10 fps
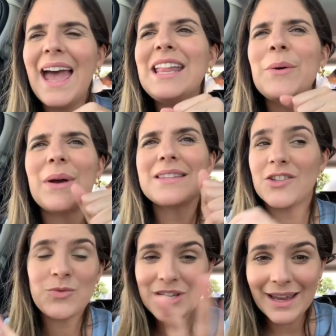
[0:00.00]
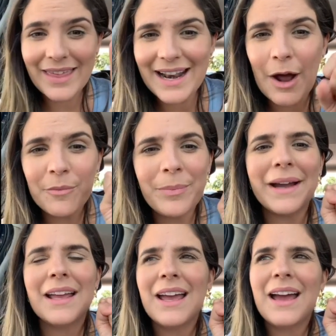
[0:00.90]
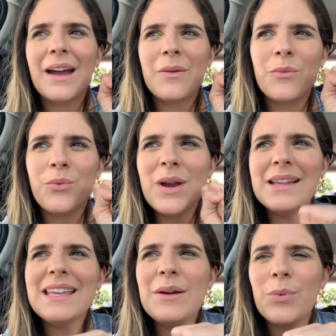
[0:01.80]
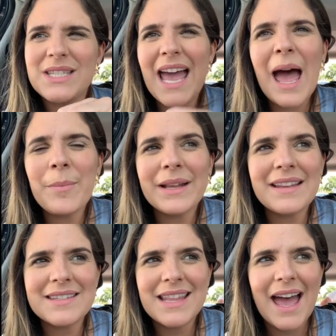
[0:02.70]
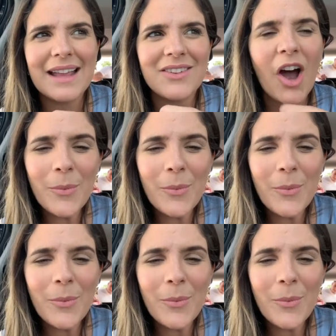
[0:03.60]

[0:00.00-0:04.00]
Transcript: Anyways, so check that out. But really what's happened is that